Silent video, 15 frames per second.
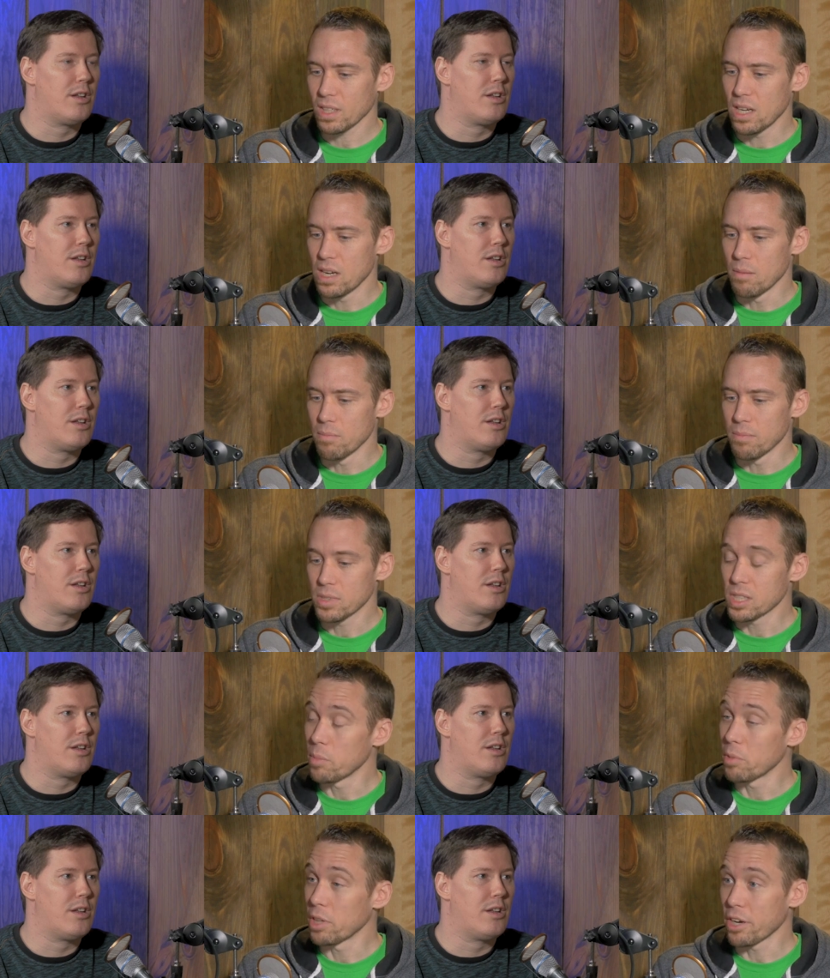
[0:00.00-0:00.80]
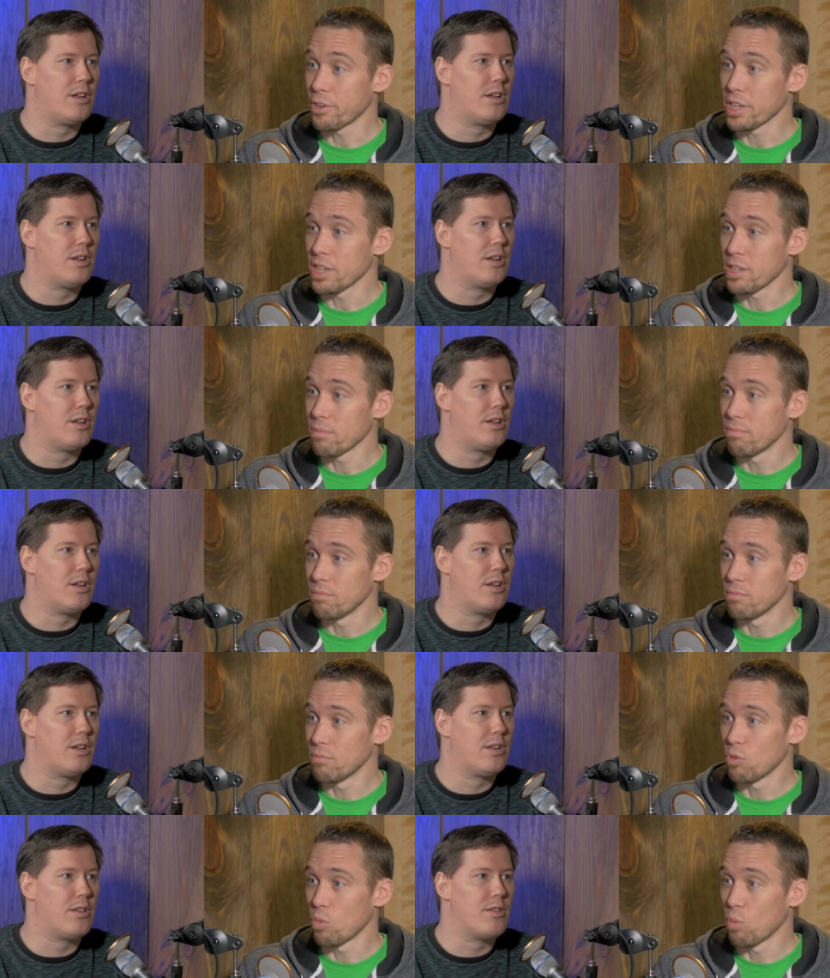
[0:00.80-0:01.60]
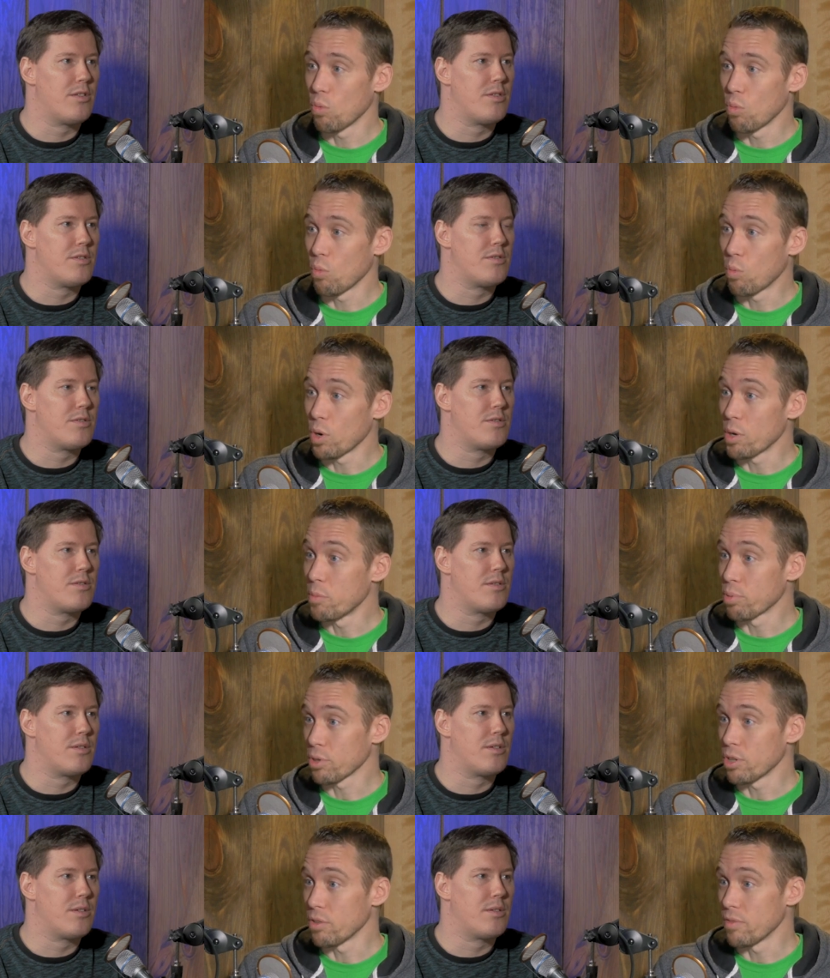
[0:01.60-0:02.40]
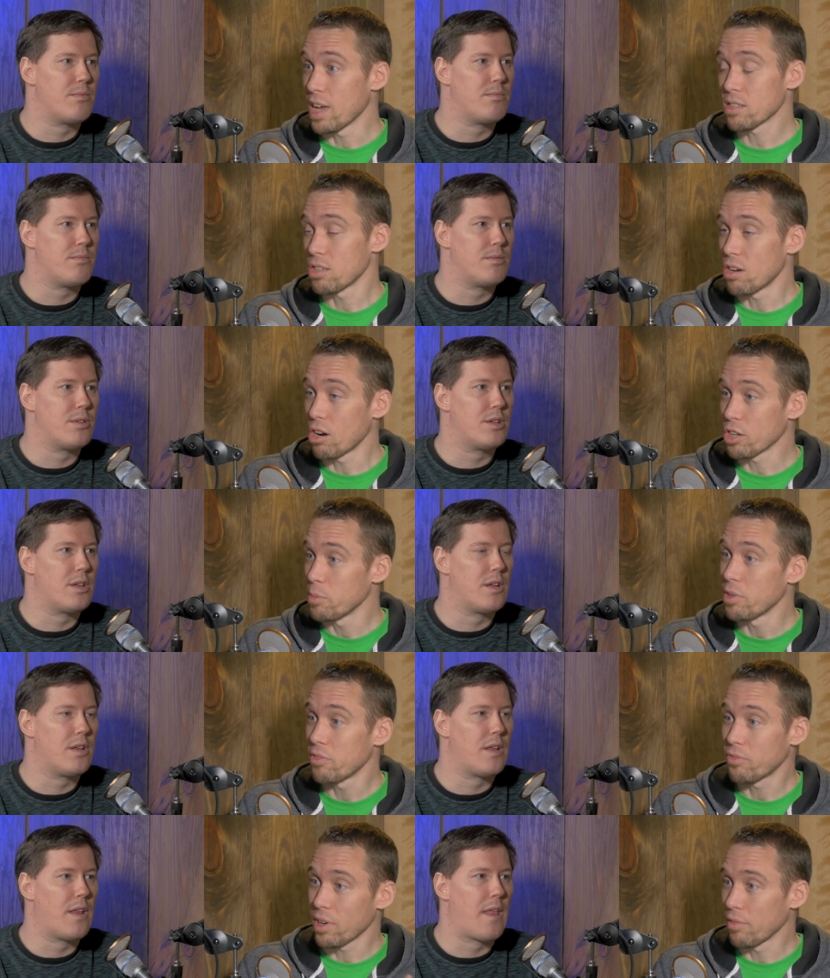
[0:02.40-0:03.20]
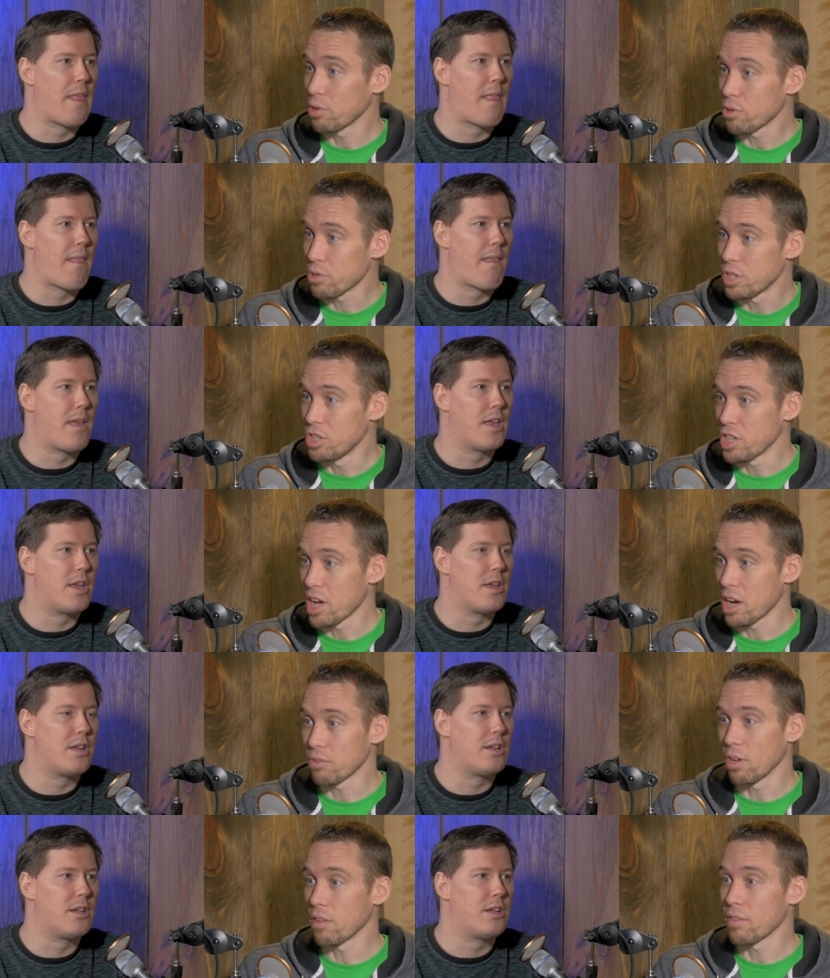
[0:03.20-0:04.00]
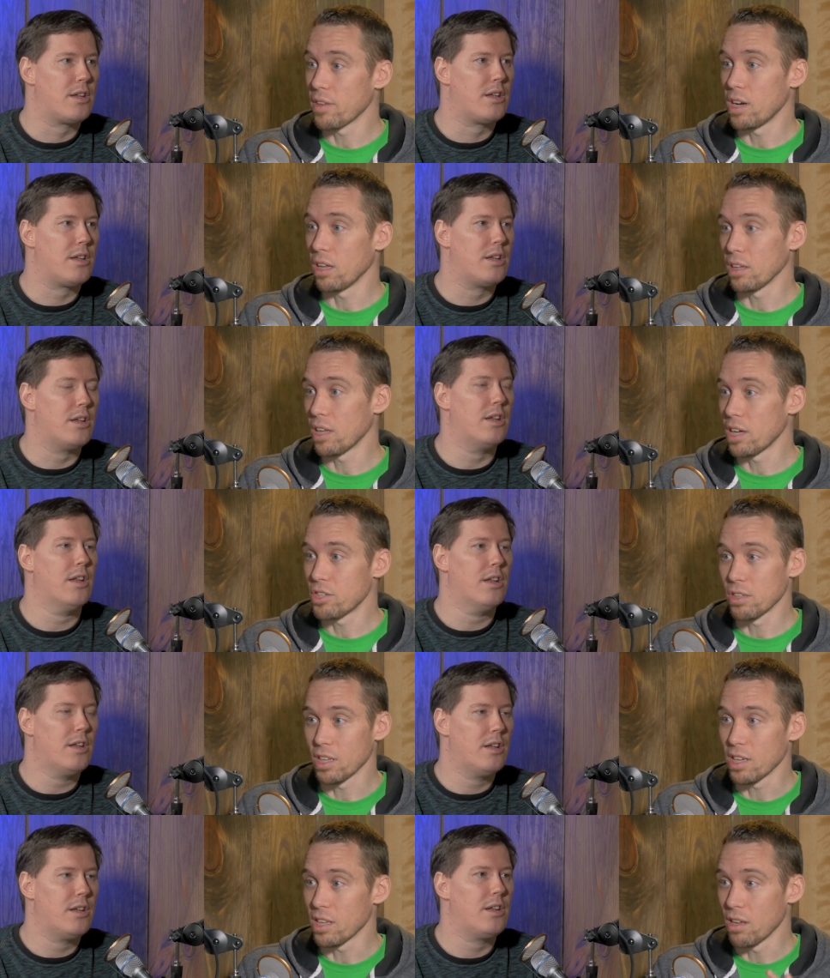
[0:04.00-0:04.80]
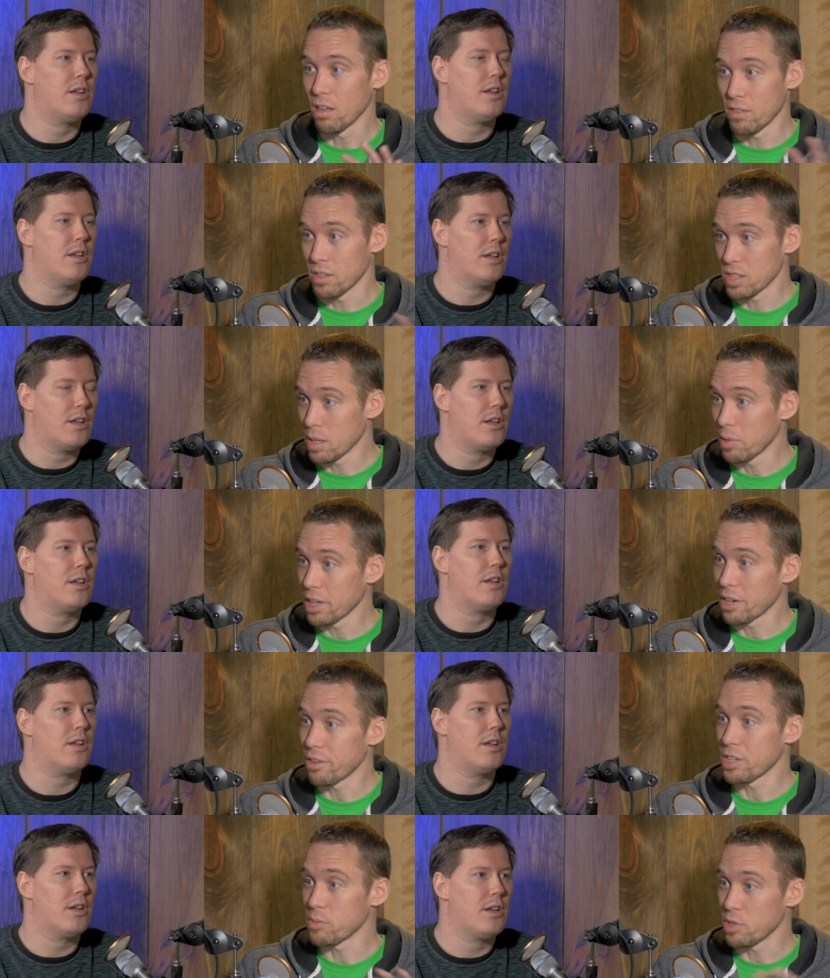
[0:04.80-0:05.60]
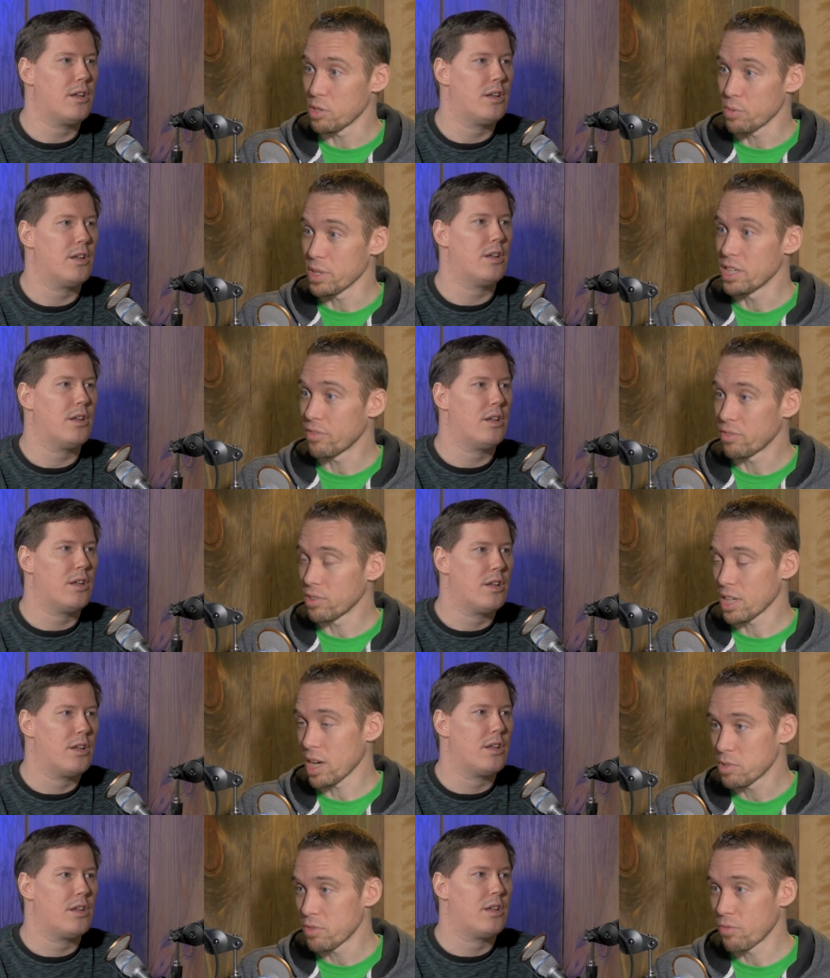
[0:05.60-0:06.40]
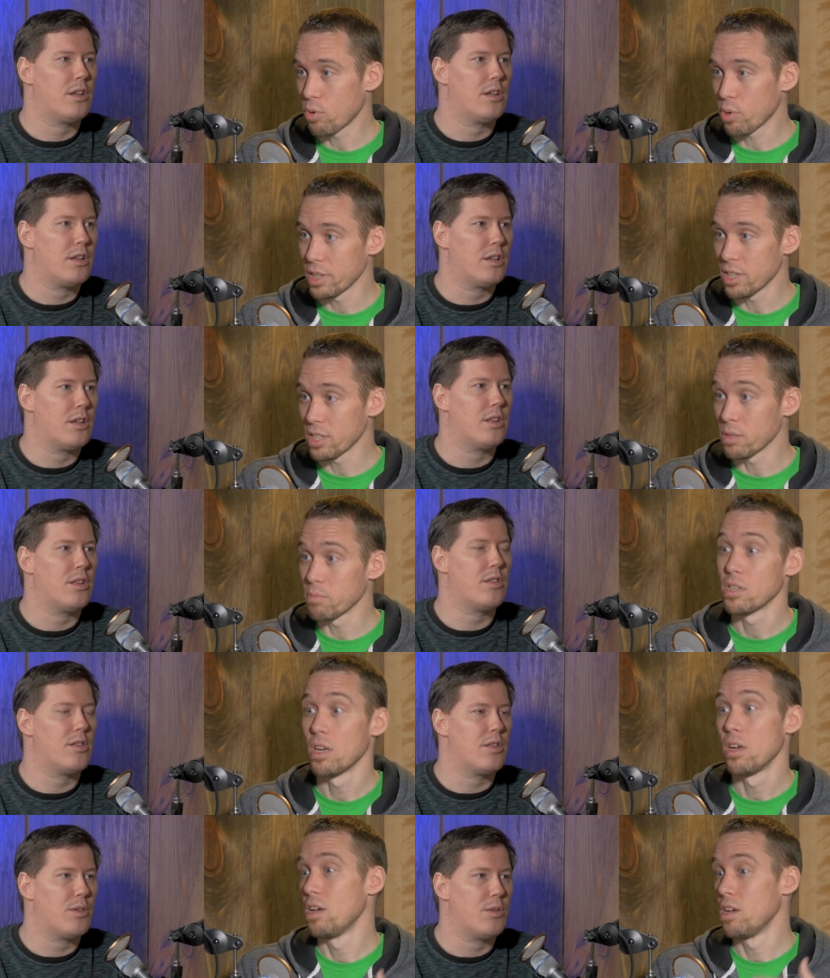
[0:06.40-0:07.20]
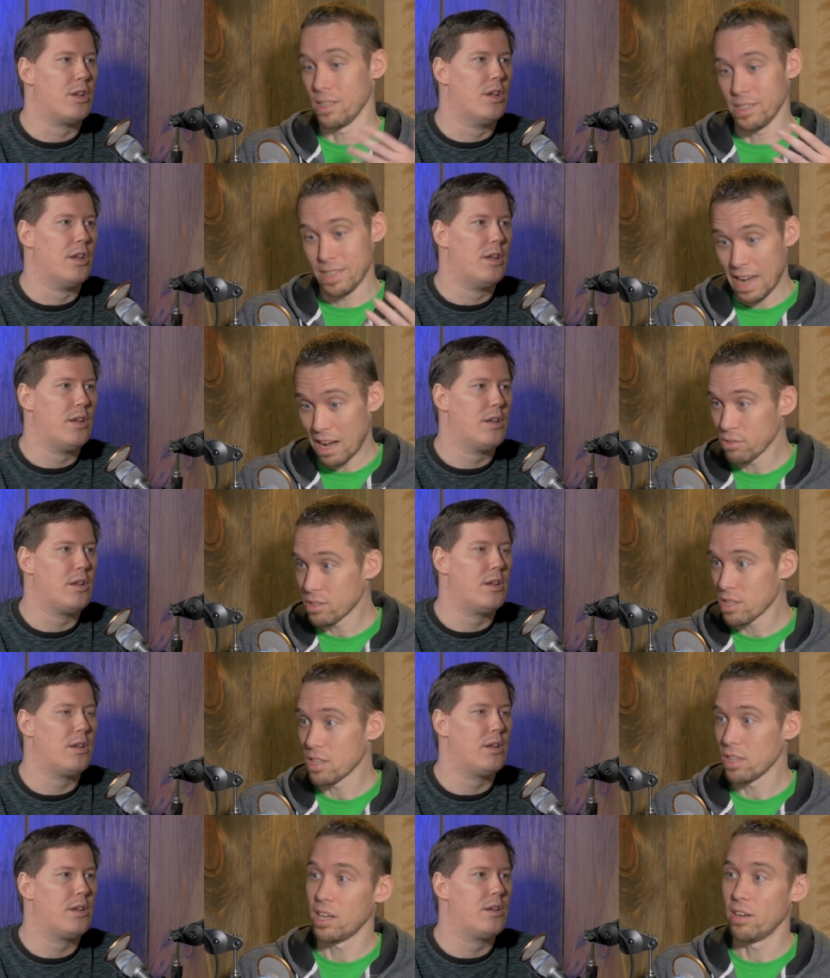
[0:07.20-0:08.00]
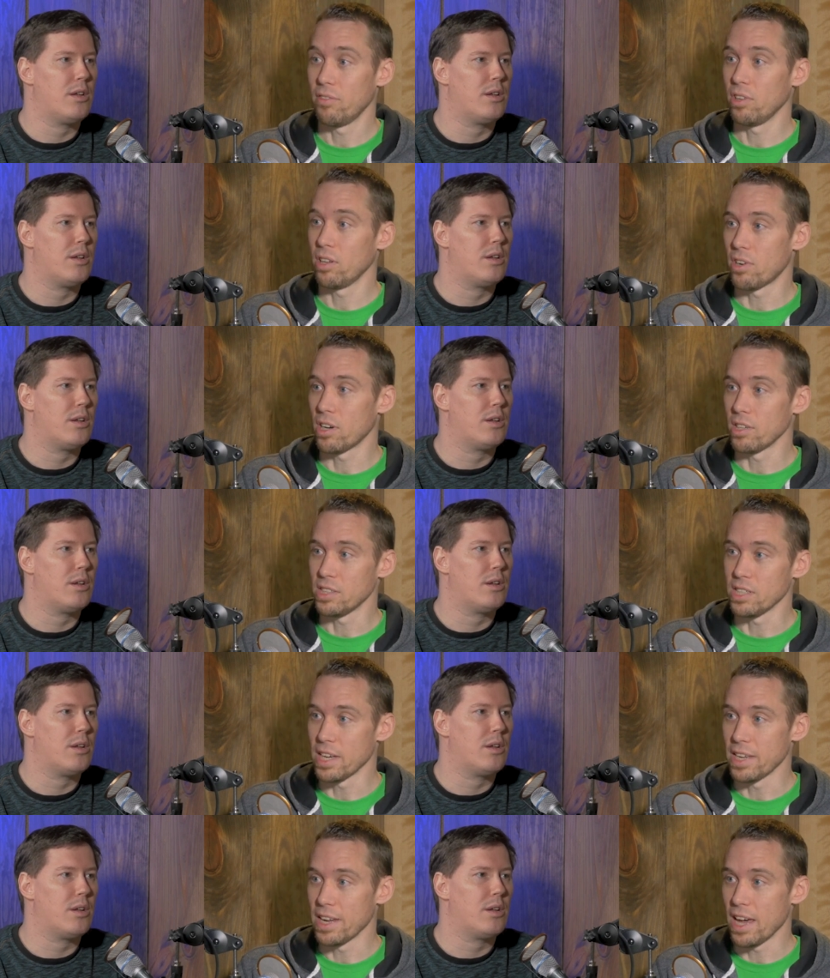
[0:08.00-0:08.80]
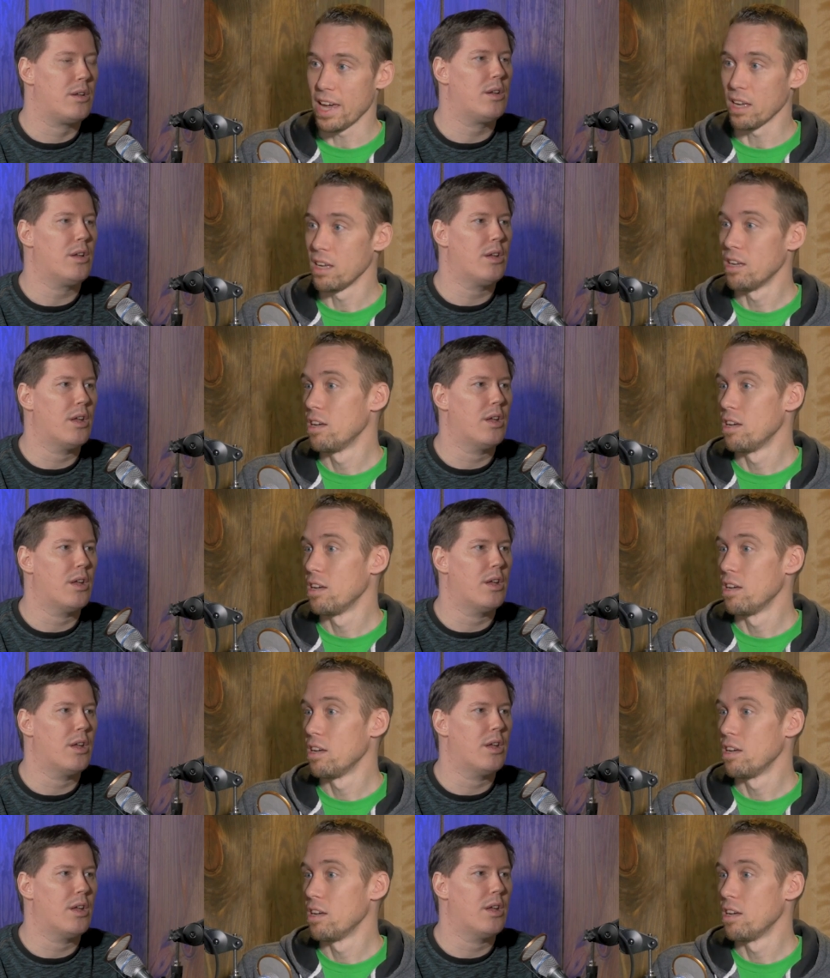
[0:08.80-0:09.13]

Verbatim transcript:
Speaker 1: um, similarity would prove. That's an argument for evolution in general that allegedly the, the similarities between different types of organisms right. down to the level of our DNA